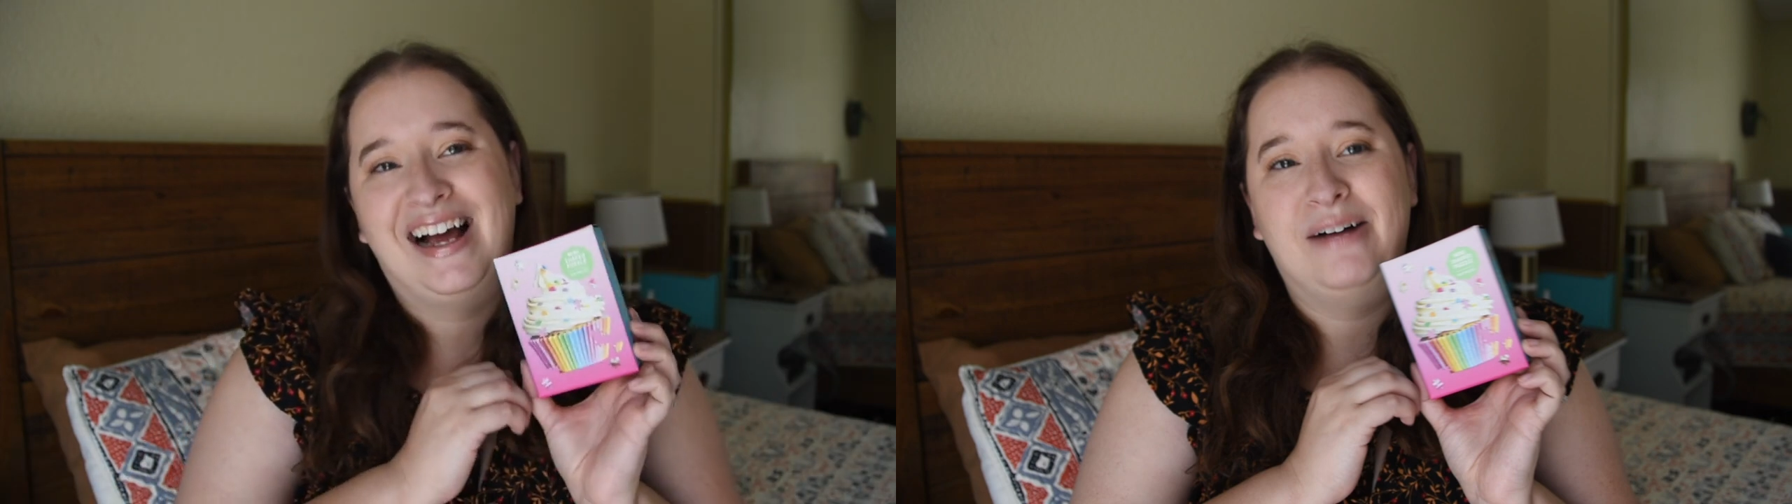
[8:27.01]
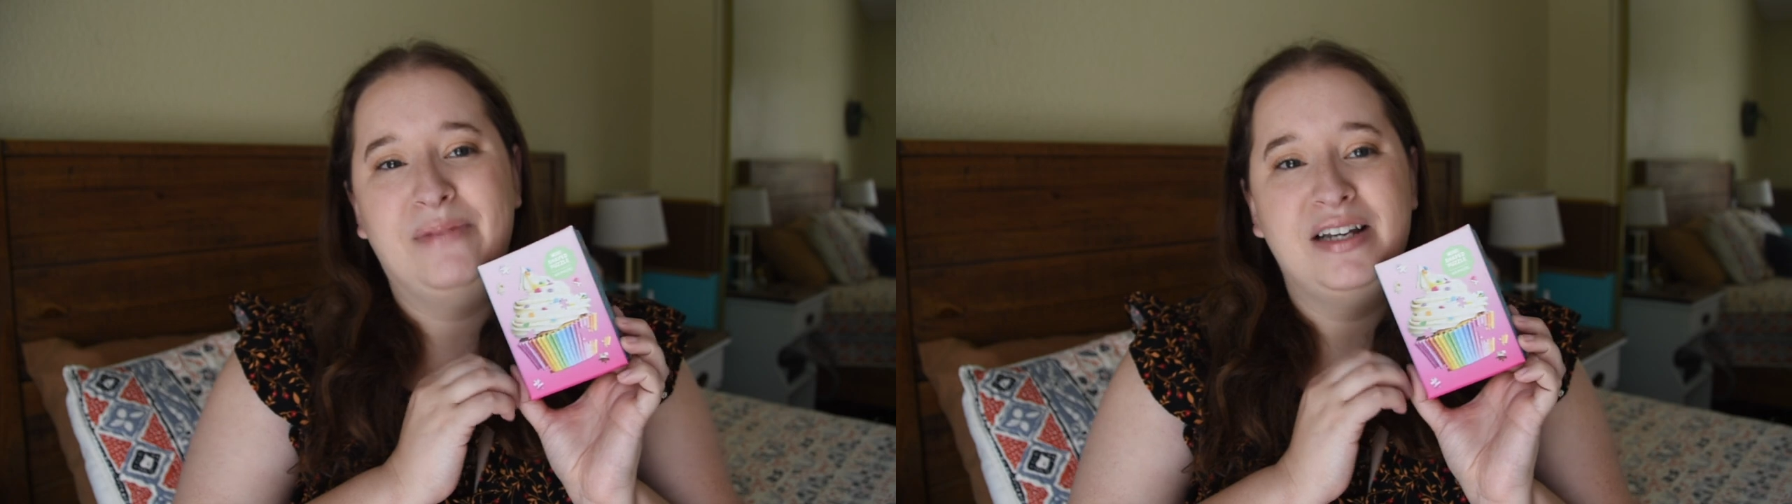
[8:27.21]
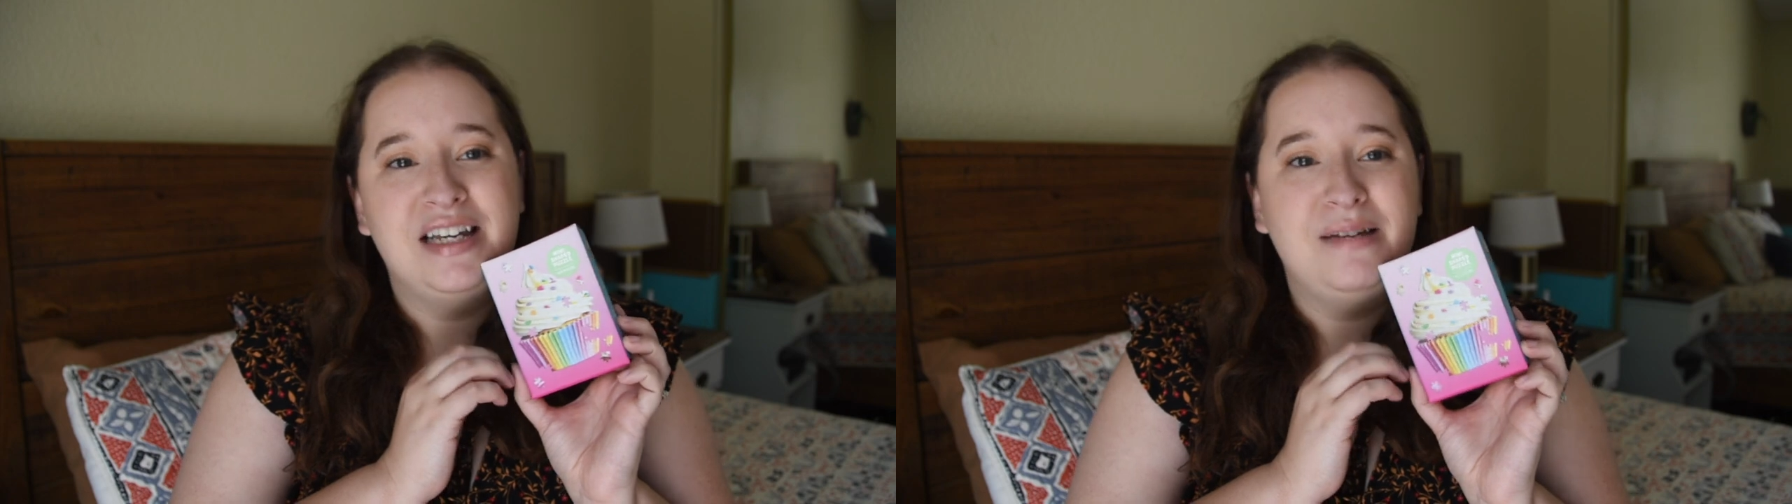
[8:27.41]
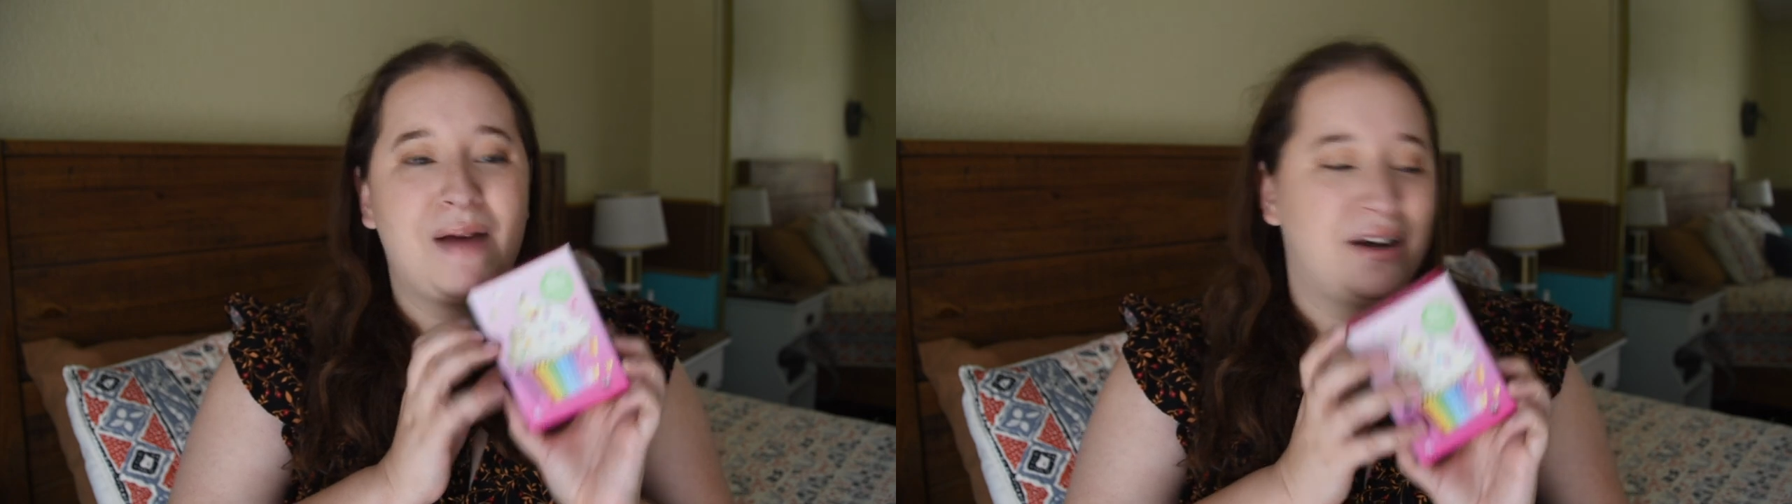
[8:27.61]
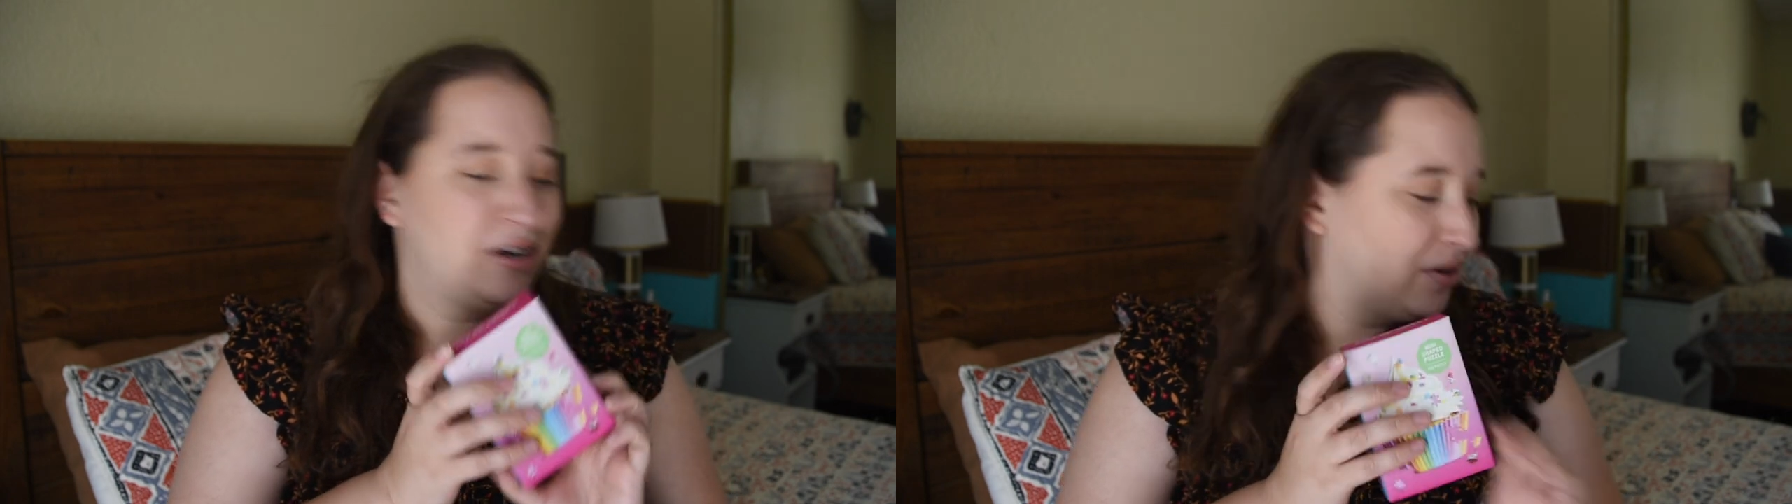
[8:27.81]
Um, it did
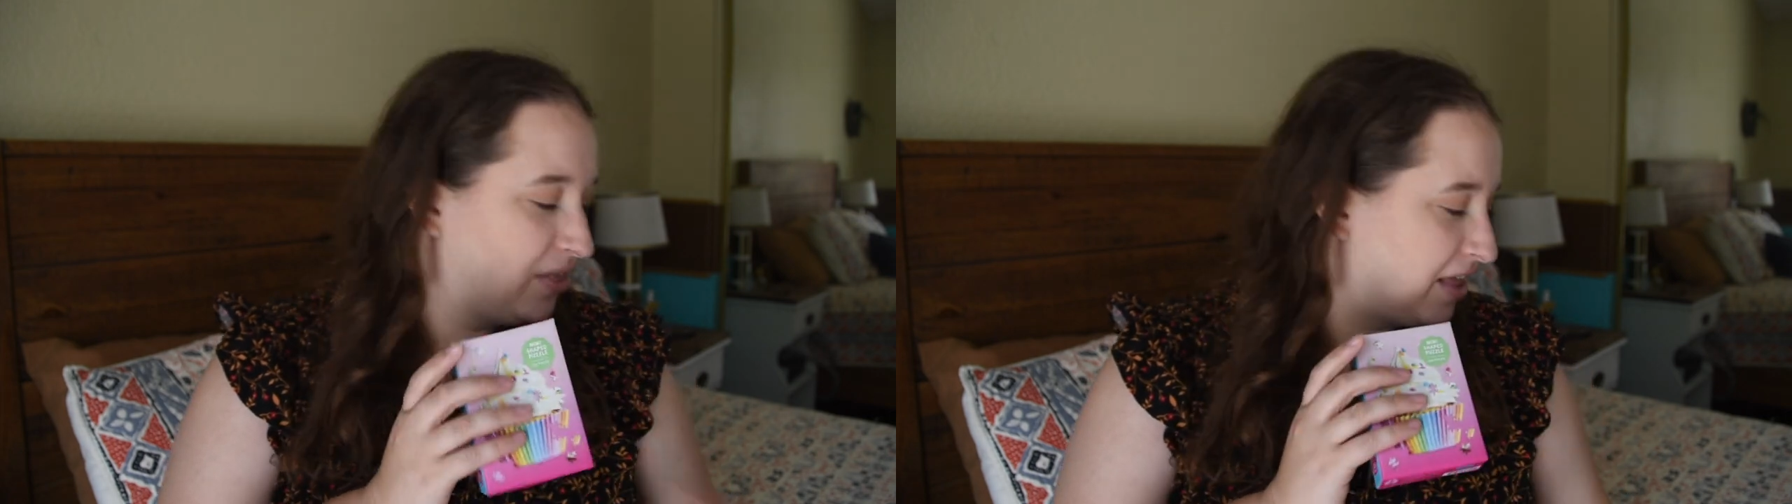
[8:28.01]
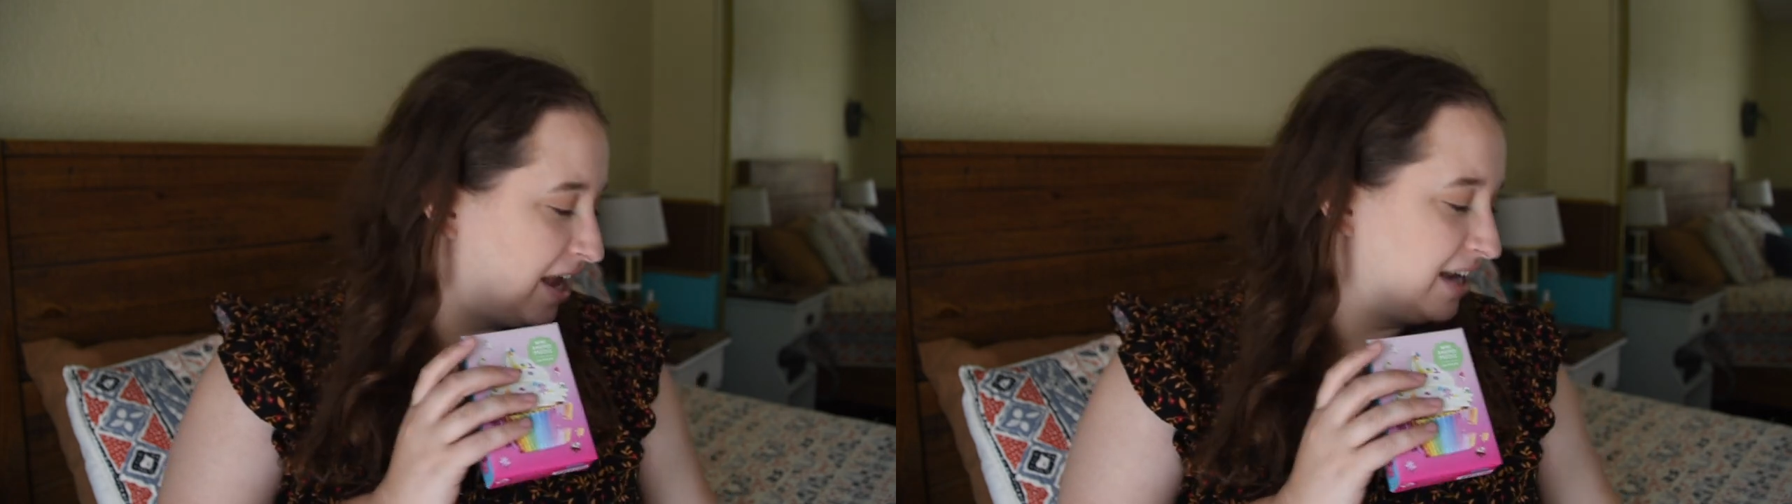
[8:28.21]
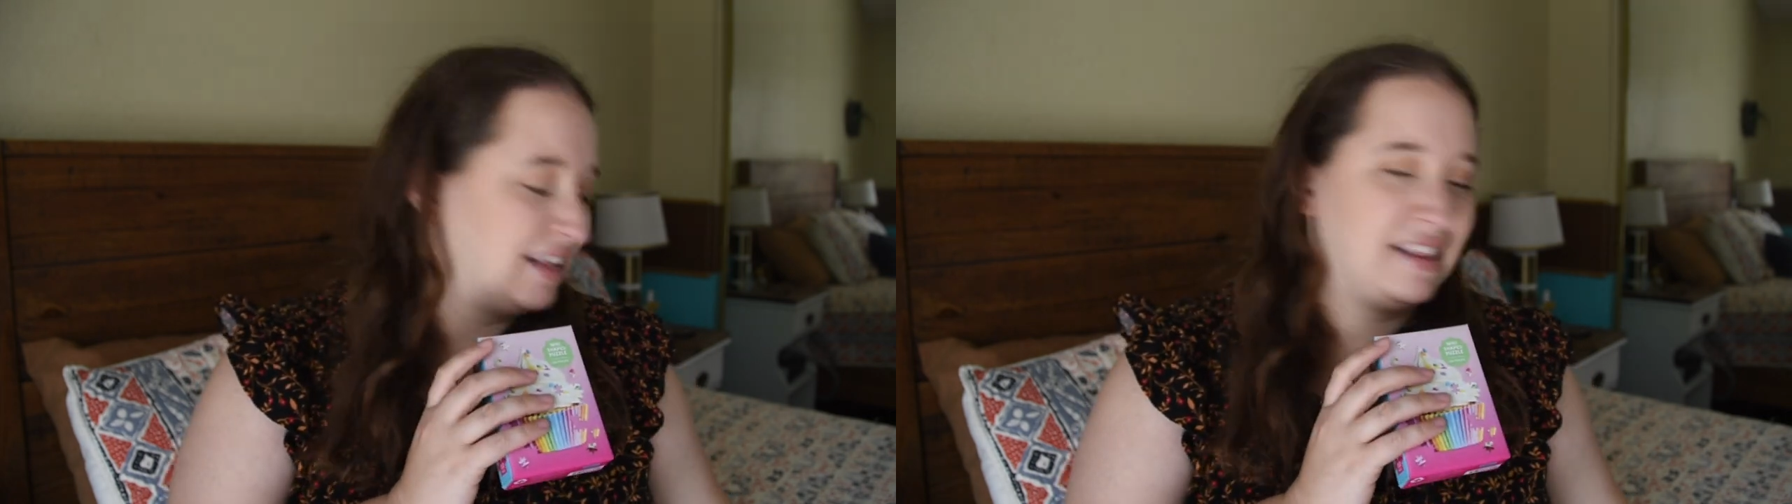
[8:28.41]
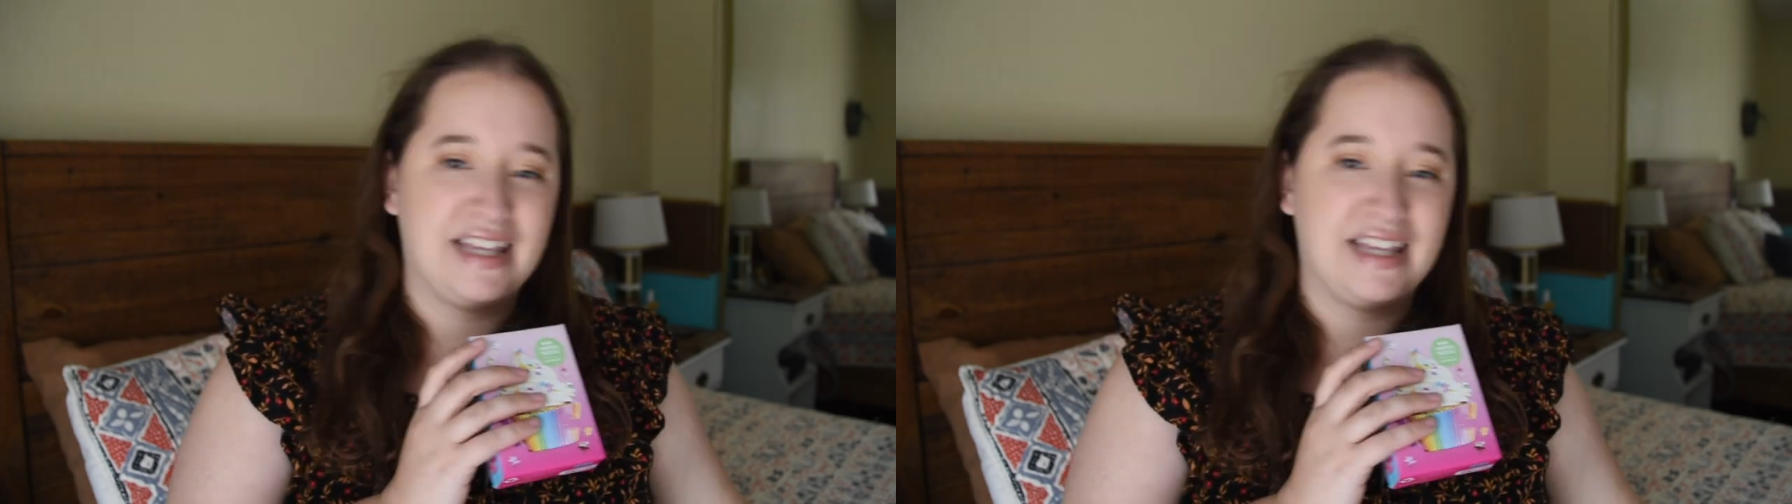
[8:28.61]
better than